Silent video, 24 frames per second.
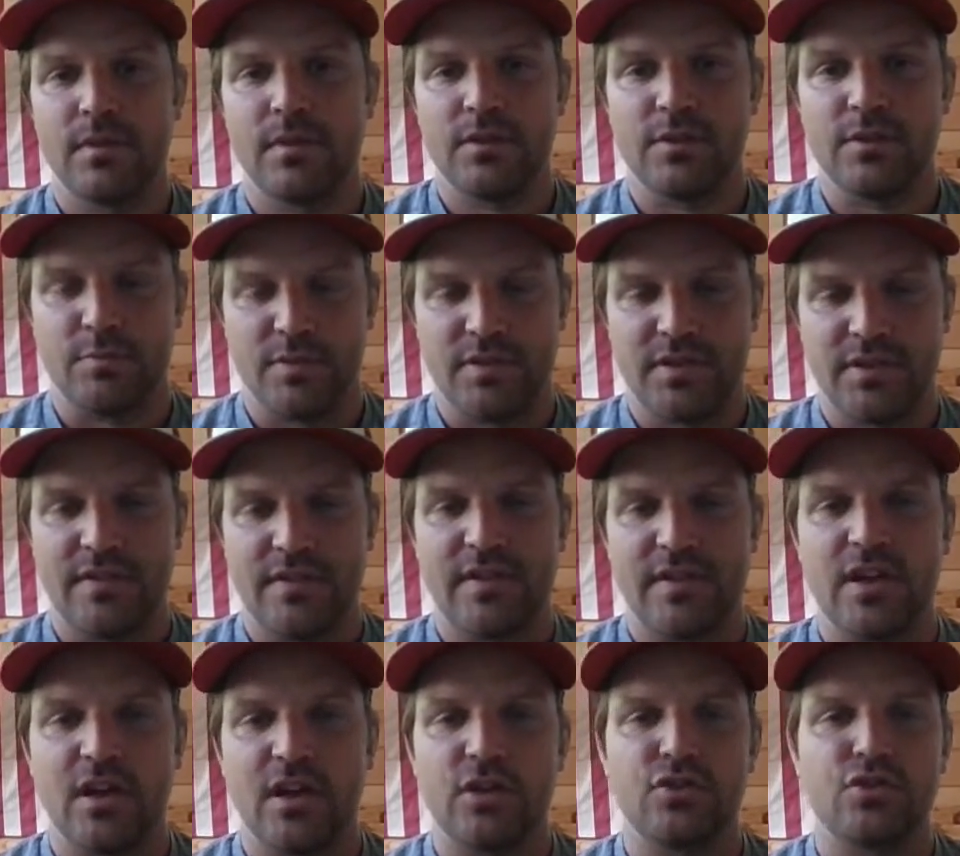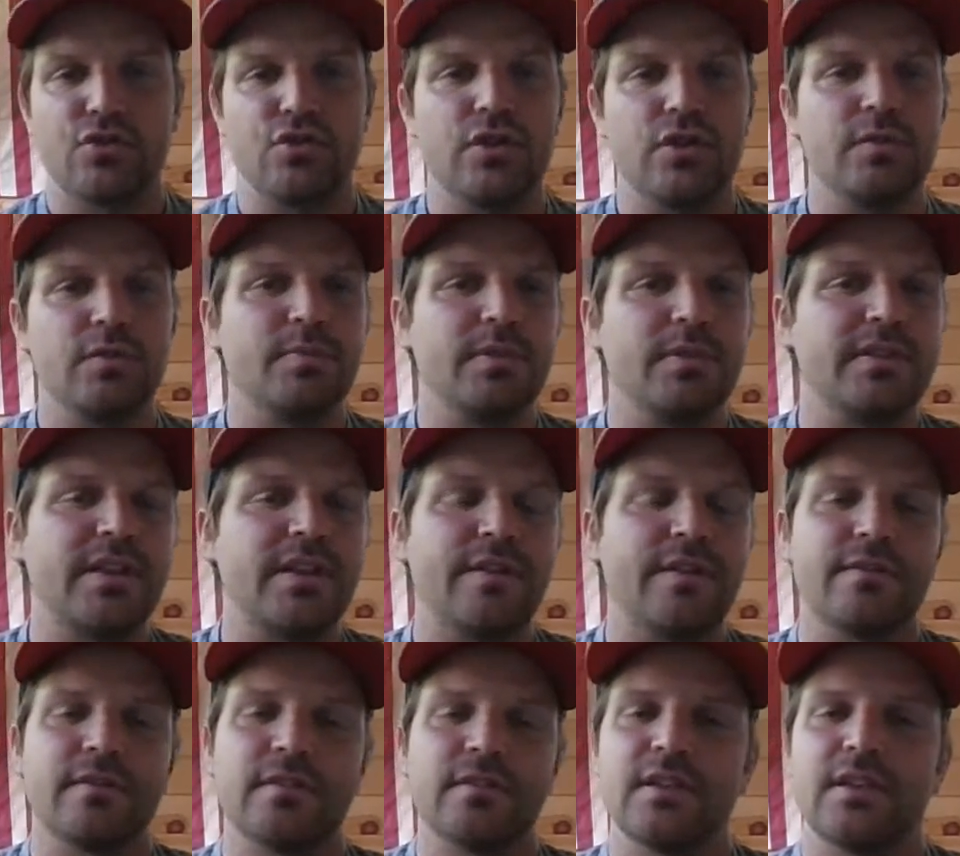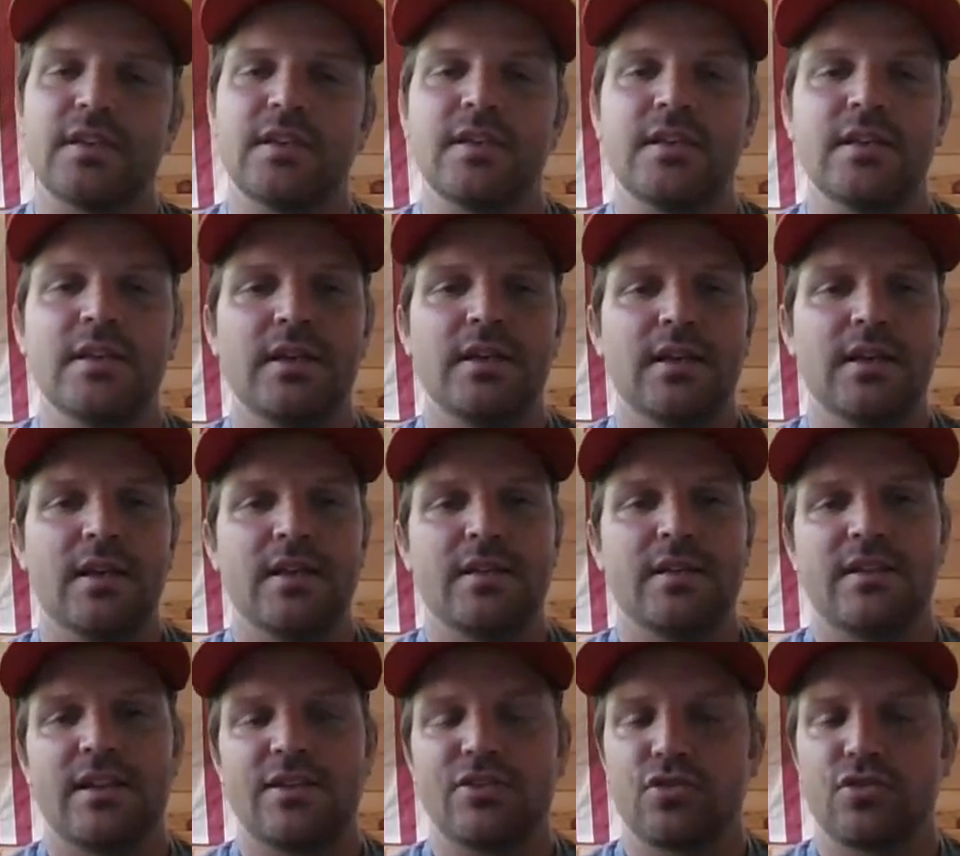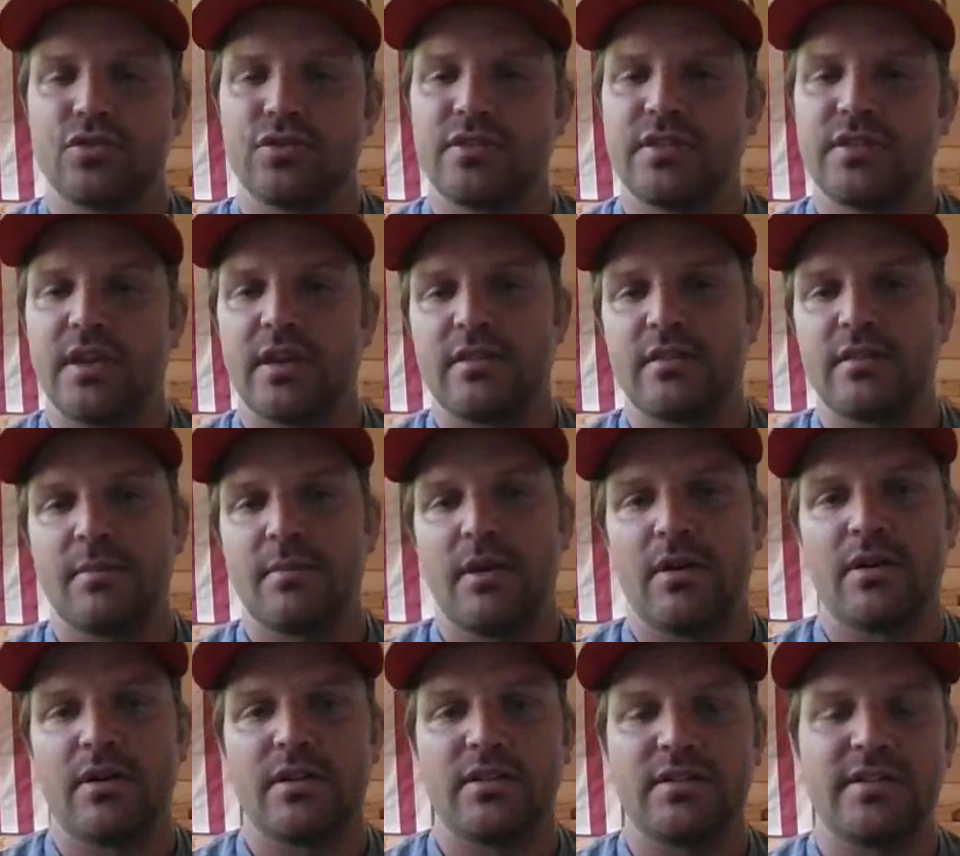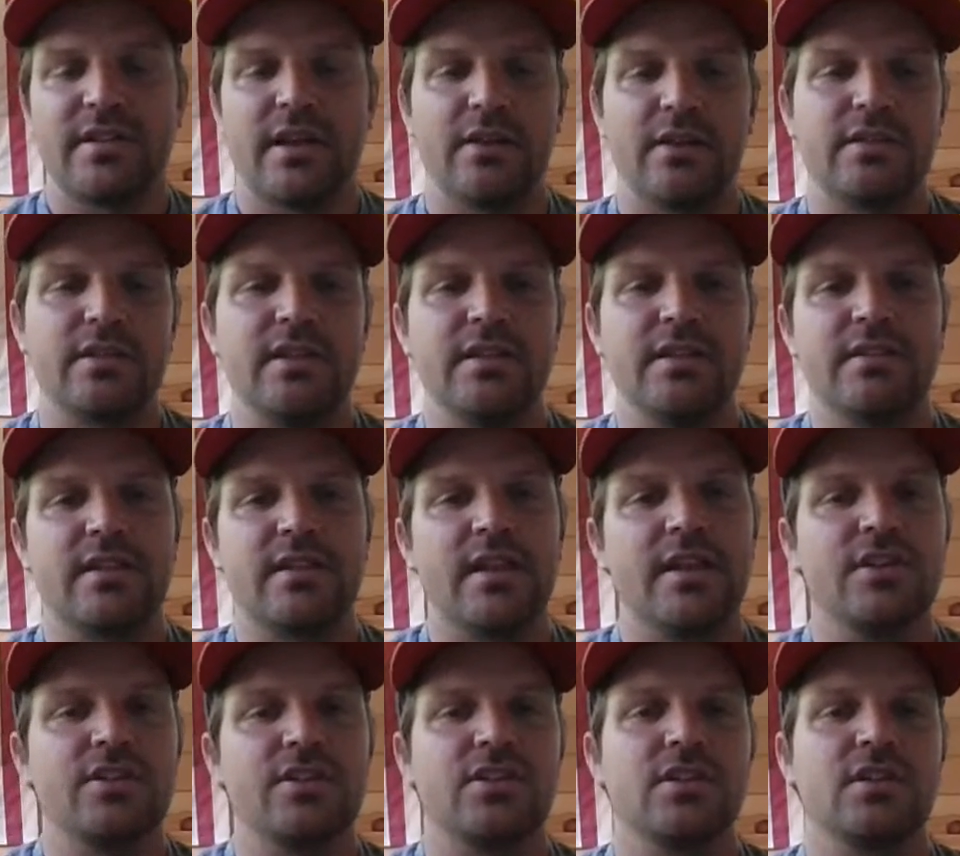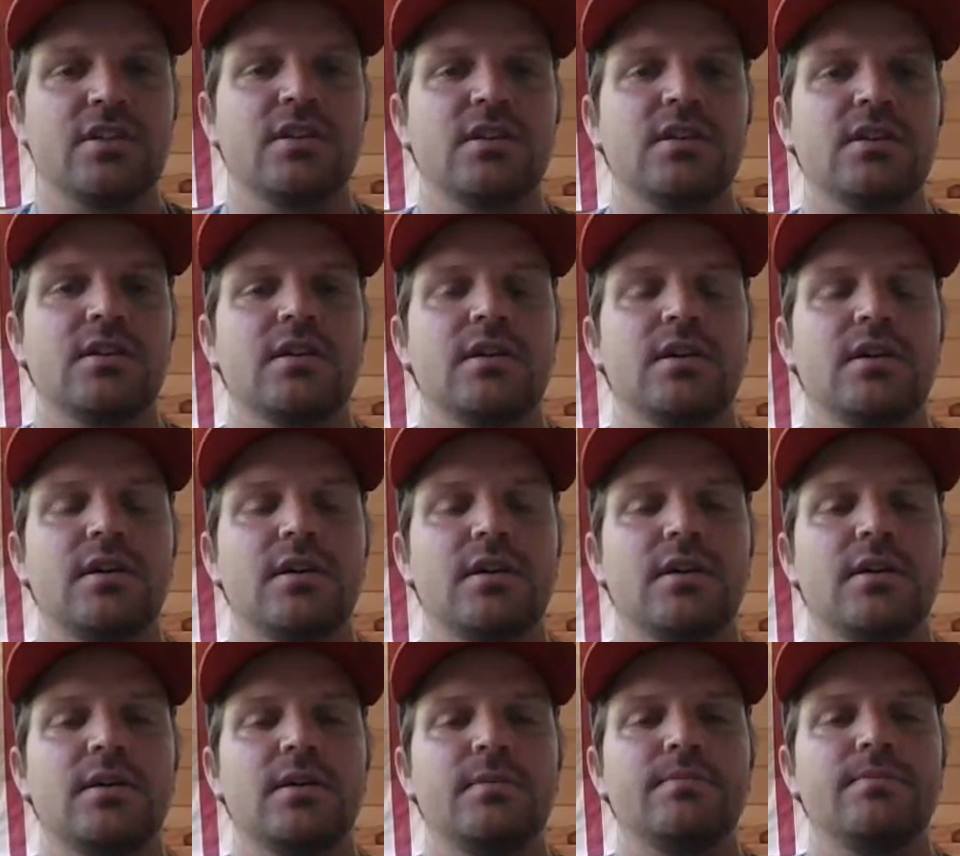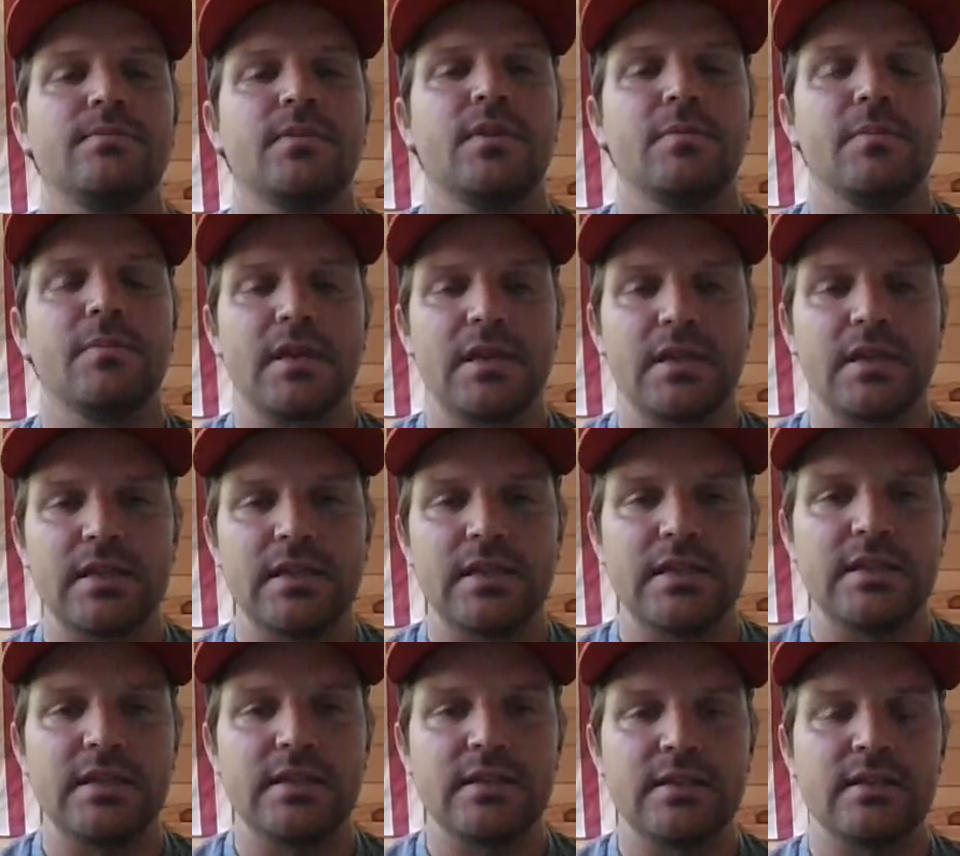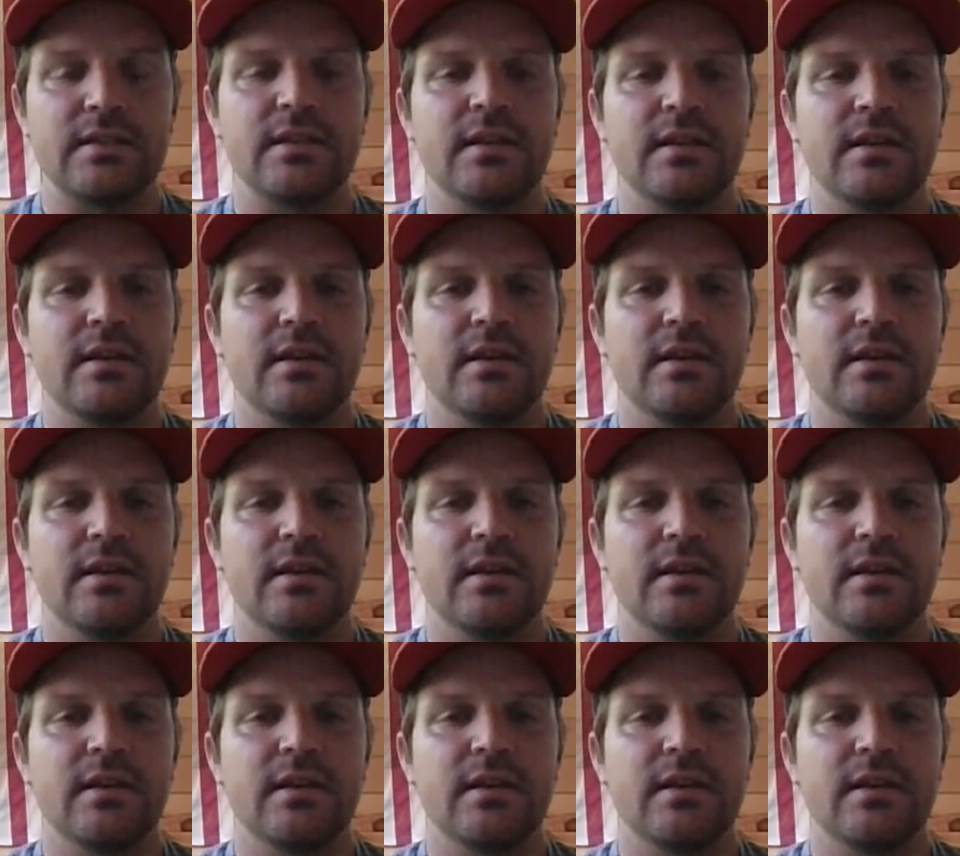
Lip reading: specific countries, but definitely Central and South America, Southeast Asia, the Middle East,